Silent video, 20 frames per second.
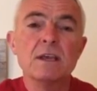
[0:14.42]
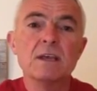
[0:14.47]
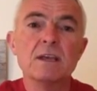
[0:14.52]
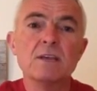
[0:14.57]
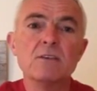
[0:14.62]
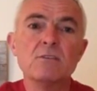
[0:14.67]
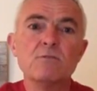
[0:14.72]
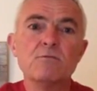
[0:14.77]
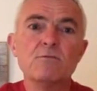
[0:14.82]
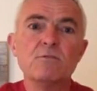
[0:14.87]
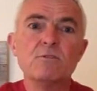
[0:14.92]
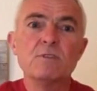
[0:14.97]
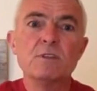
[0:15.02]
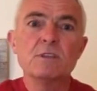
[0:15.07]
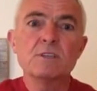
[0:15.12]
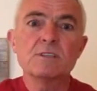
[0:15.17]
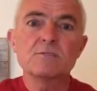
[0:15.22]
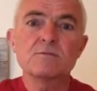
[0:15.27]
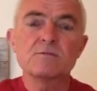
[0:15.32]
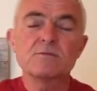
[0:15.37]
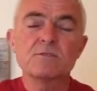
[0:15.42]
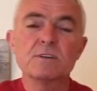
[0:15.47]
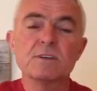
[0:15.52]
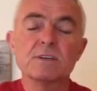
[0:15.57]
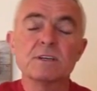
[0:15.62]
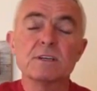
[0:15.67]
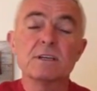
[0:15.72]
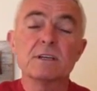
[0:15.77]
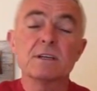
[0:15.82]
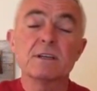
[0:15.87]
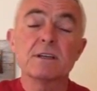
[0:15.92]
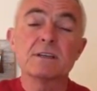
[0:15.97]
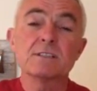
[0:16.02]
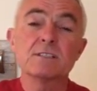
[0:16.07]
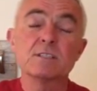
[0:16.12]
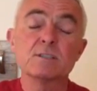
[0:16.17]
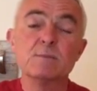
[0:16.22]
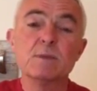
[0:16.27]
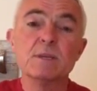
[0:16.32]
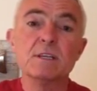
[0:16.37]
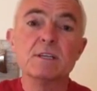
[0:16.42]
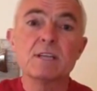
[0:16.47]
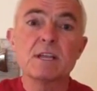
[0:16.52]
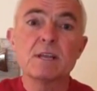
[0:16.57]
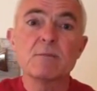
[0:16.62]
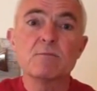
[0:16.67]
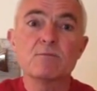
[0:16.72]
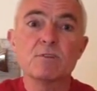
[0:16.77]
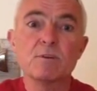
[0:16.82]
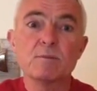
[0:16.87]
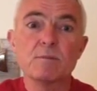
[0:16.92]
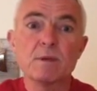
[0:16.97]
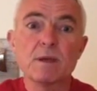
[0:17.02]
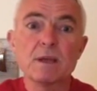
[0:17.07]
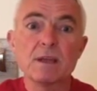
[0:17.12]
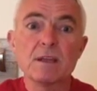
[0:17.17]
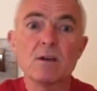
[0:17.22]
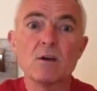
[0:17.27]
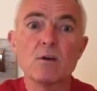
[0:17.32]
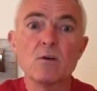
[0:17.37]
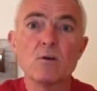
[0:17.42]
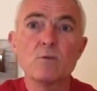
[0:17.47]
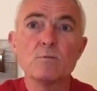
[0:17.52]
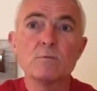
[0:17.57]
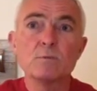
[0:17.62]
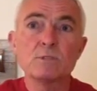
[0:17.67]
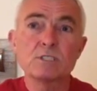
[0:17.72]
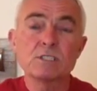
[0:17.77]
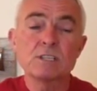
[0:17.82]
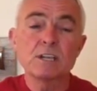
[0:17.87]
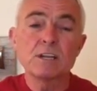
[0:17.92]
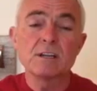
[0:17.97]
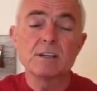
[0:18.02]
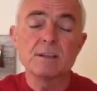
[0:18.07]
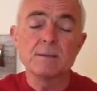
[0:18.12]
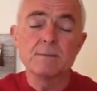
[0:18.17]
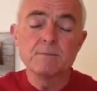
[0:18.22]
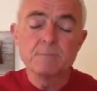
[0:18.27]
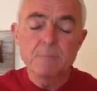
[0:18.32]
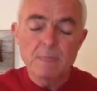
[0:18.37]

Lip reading: you view this as it's being taped from my home study.